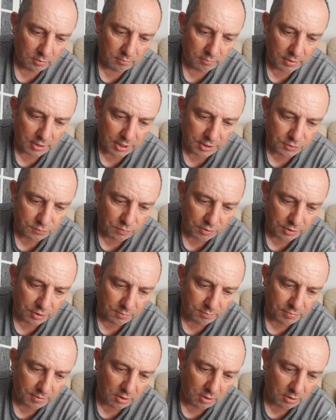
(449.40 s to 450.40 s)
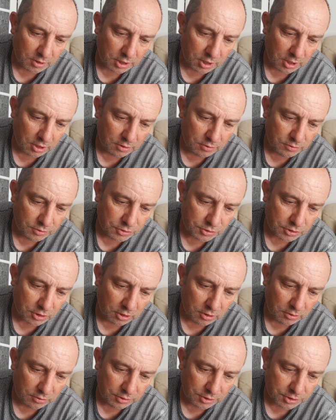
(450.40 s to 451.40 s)
Placed one of the barcodes
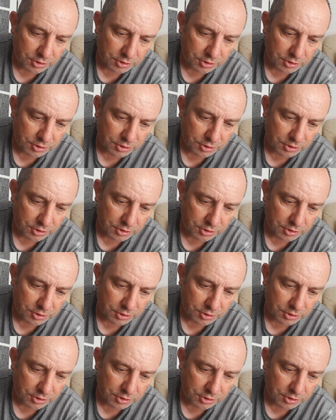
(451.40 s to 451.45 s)
along the